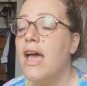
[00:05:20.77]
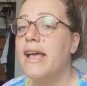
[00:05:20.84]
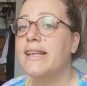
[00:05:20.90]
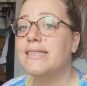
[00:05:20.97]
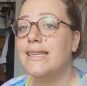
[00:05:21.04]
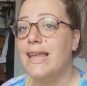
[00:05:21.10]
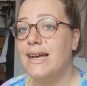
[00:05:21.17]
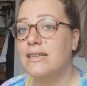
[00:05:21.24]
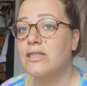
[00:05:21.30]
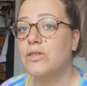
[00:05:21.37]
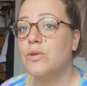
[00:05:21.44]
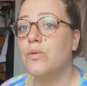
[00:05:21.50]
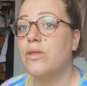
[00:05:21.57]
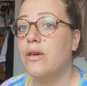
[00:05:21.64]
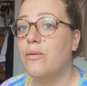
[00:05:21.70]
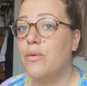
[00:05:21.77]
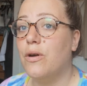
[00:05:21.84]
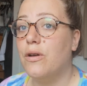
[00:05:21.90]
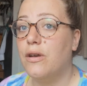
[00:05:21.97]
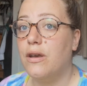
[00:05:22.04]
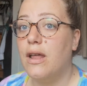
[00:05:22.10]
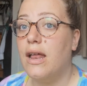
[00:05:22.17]
His last school they
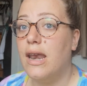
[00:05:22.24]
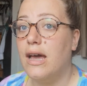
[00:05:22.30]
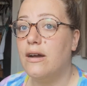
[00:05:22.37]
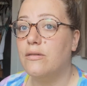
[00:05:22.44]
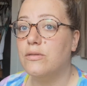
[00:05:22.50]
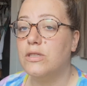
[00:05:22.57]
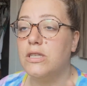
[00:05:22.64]
weren't allowed.